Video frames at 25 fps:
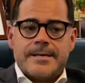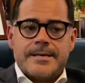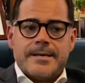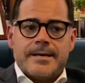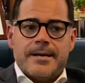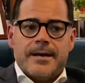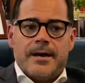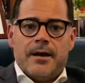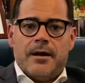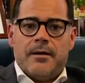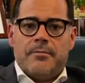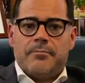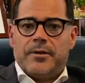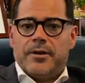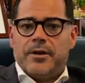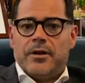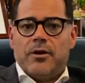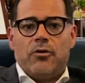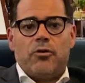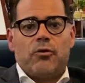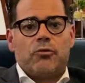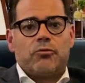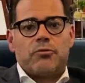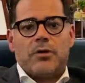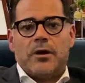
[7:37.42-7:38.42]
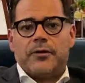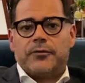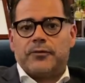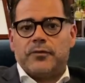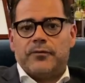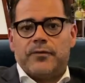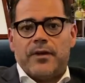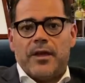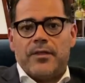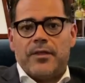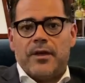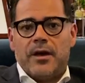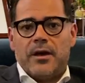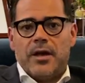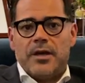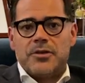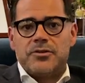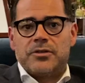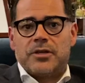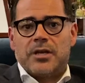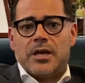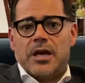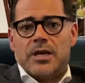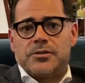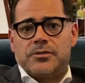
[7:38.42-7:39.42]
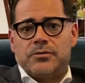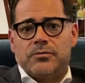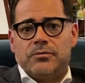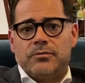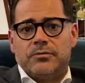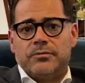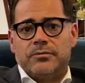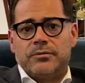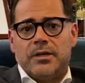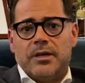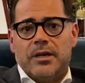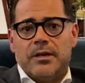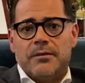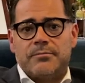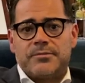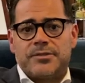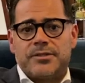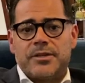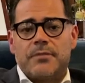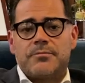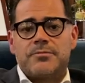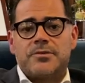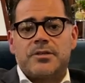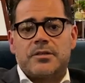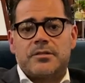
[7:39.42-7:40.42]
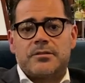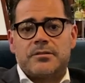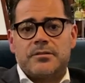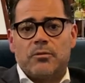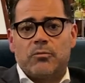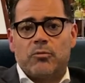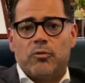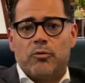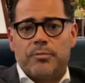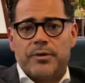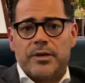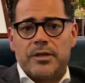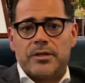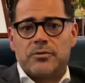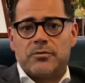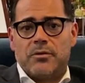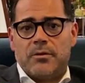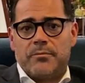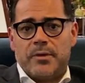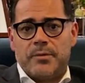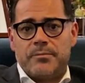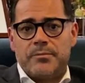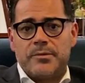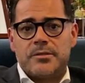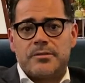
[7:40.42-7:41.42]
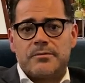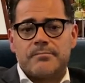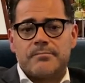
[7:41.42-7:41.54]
and a whole raft of other educational subjects that we'll bring to our members.